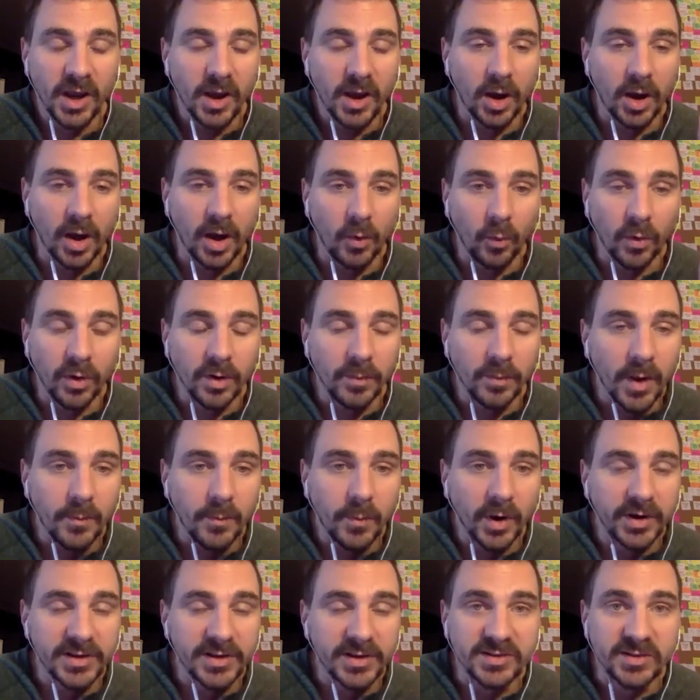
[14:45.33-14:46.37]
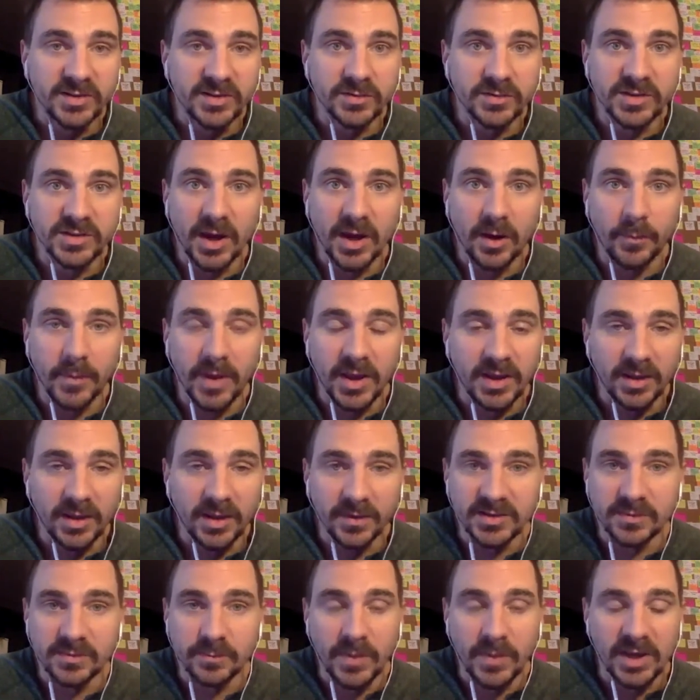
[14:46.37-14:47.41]
One of my buddies who's now making
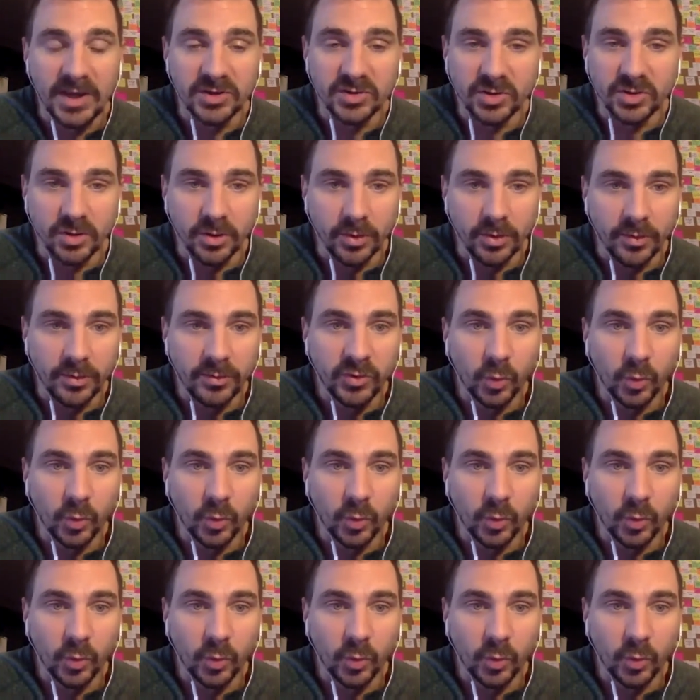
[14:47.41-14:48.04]
this major